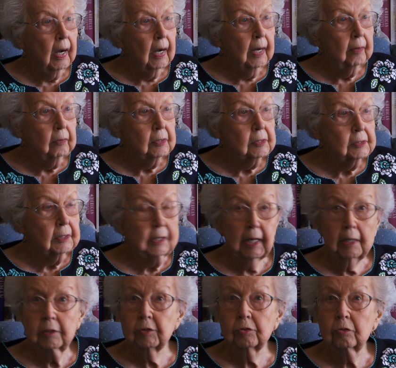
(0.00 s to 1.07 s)
I was
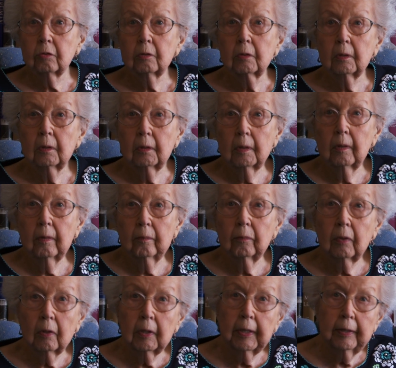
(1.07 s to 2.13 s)
engaged to a
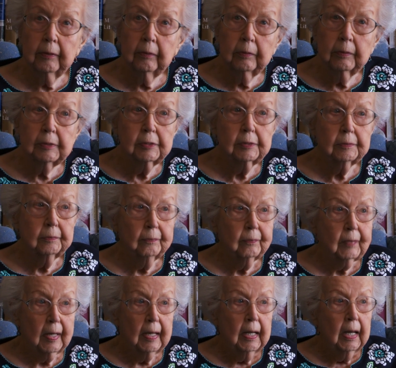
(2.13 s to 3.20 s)
boy who was,
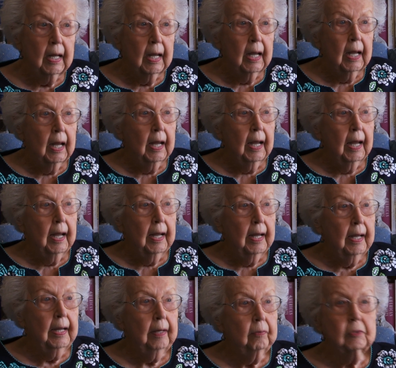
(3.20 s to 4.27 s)

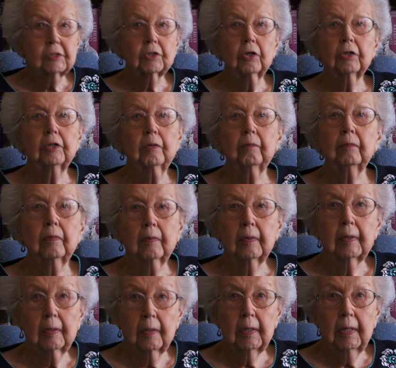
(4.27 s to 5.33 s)
he was going
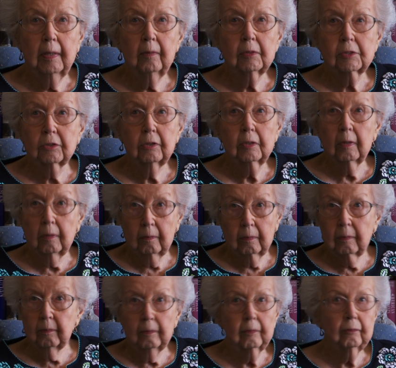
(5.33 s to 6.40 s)
to, he was going to
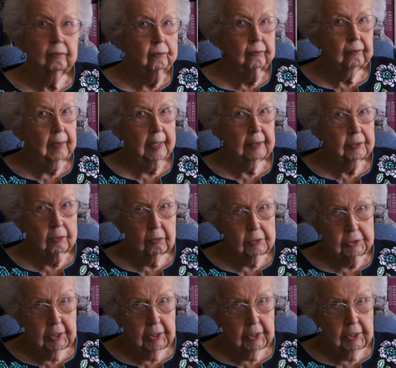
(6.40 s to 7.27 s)
fight those